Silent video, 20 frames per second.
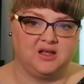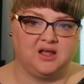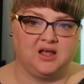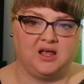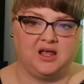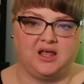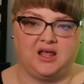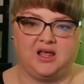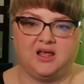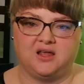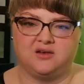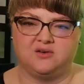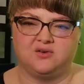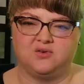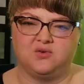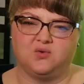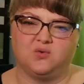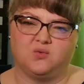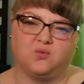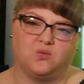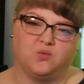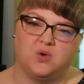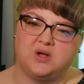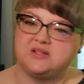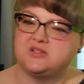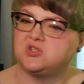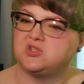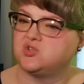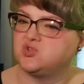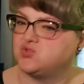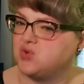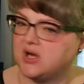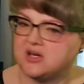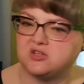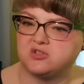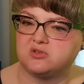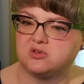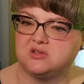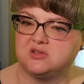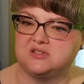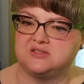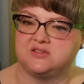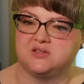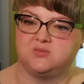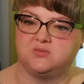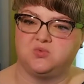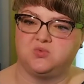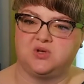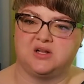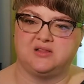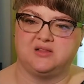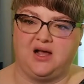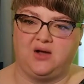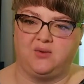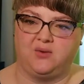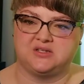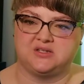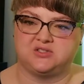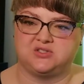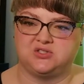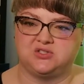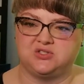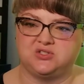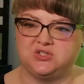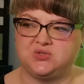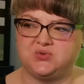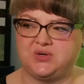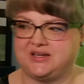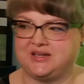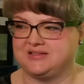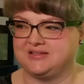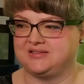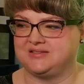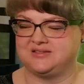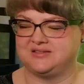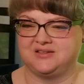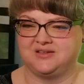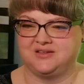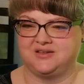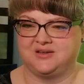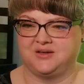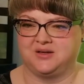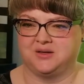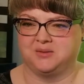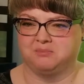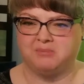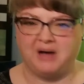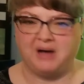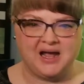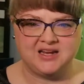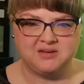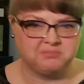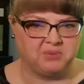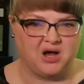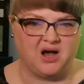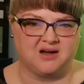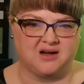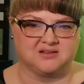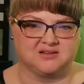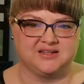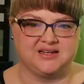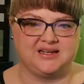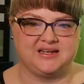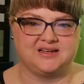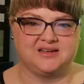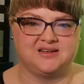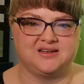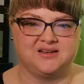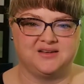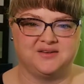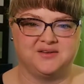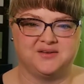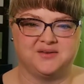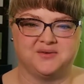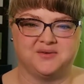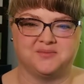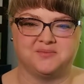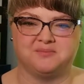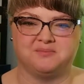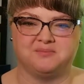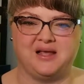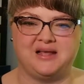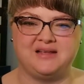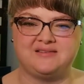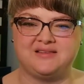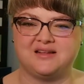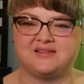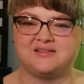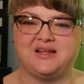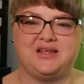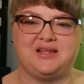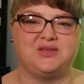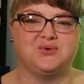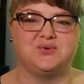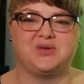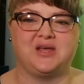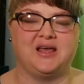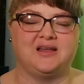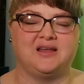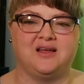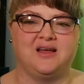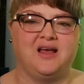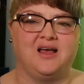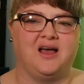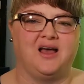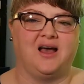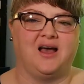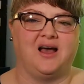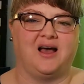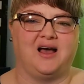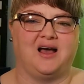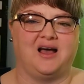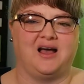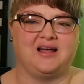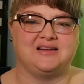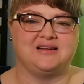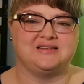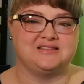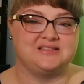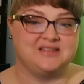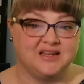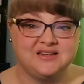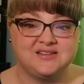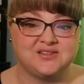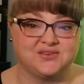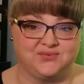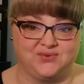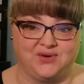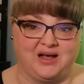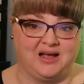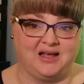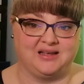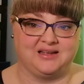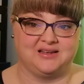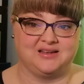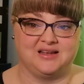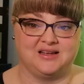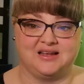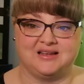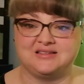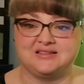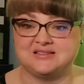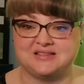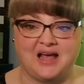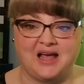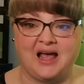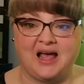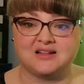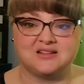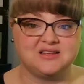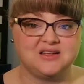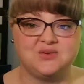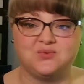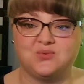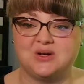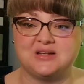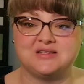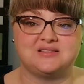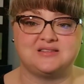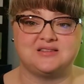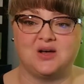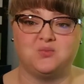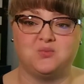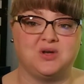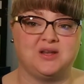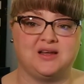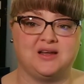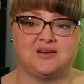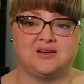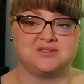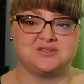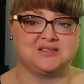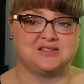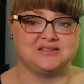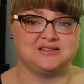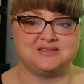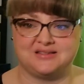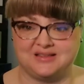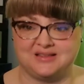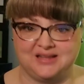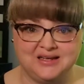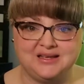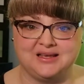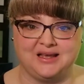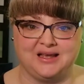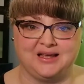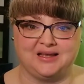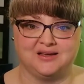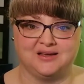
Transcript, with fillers: And what structuralism would allow us to do is mind-boggling. Basically, you can identify exactly what someone else is thinking,